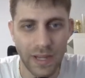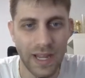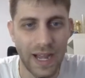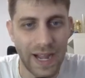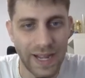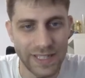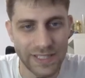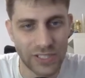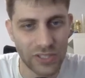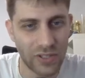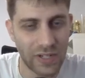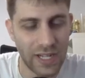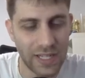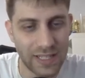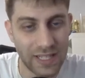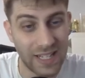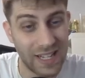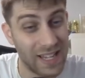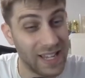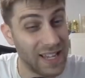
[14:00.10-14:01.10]

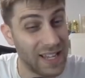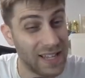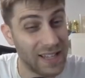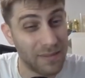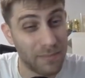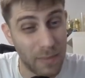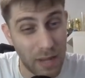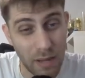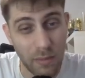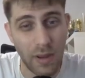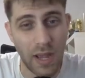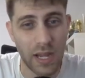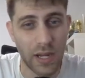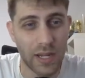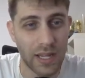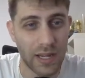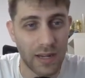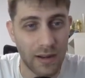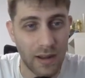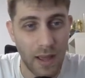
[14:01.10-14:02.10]
isolated, and maybe I
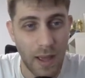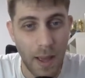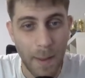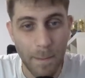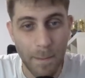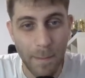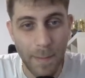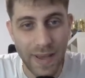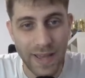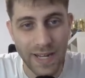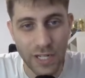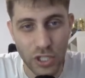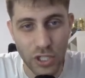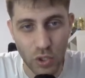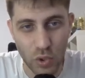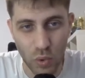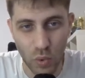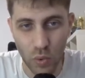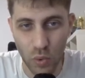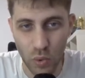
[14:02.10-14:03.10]
can manage
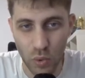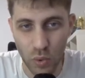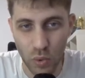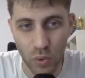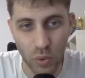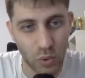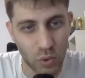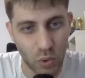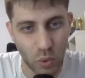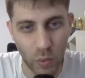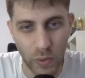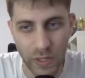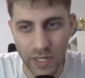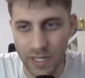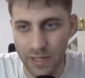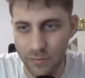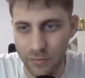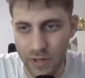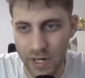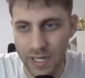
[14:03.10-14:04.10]
to win
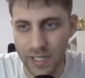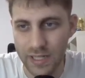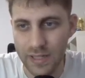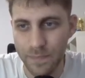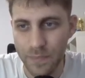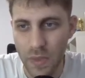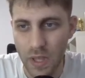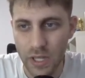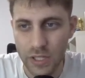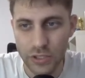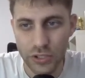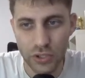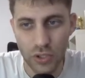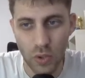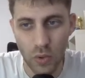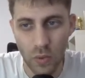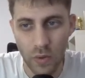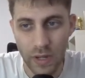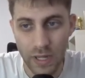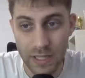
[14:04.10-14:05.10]
him, right?
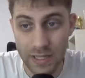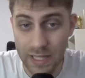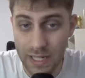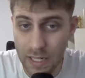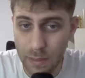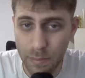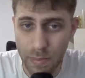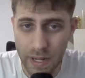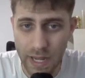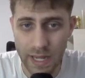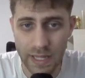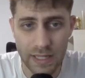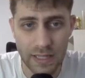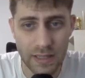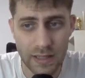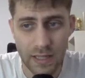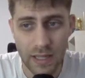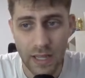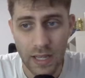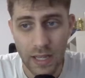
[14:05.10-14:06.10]
So he didn't play
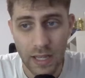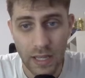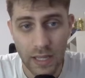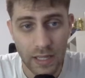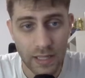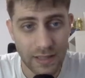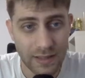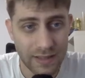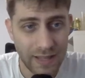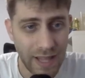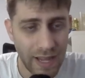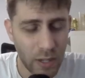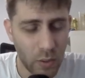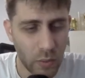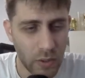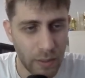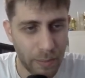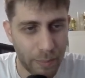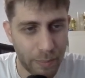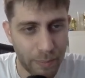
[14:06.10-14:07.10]
it. He take
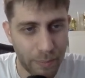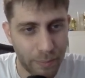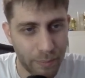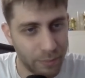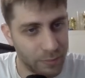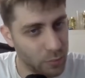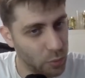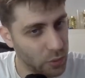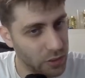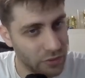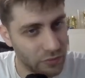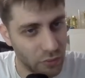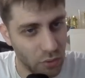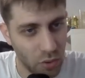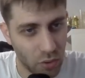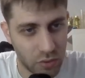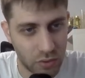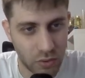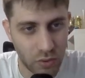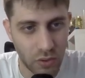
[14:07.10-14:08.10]
with the
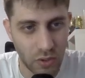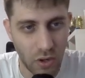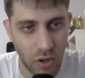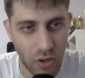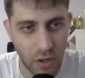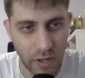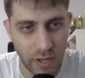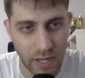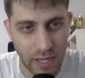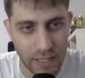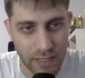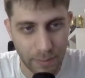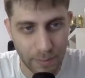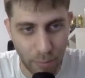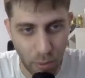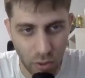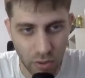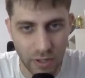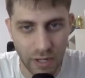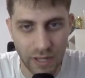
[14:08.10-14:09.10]
rook, the
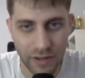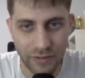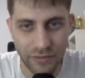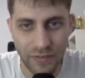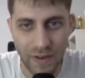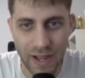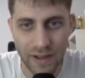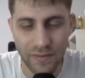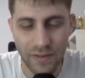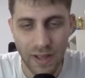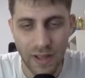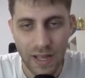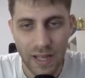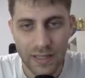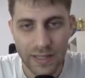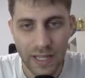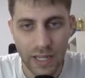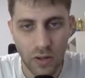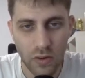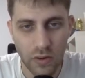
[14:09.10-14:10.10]
pawn on a5,
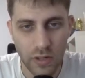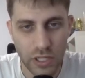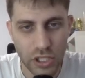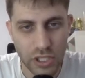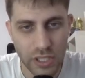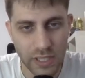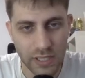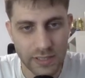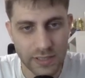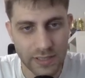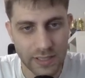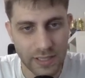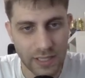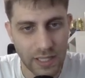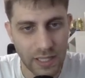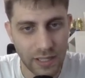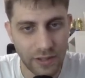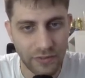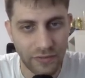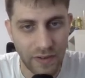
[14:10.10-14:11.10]
take on h6,
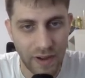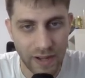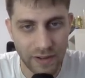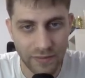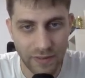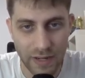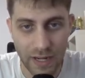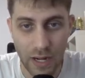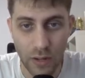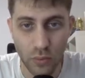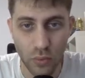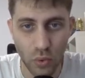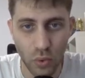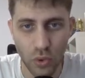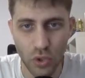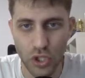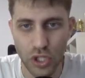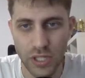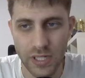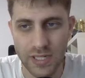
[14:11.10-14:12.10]
king e5, and now
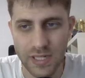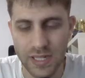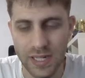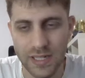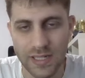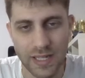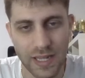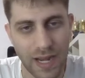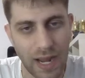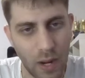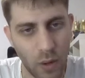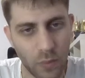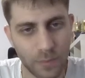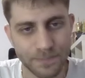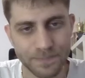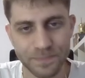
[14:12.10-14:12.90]
rook g6. And now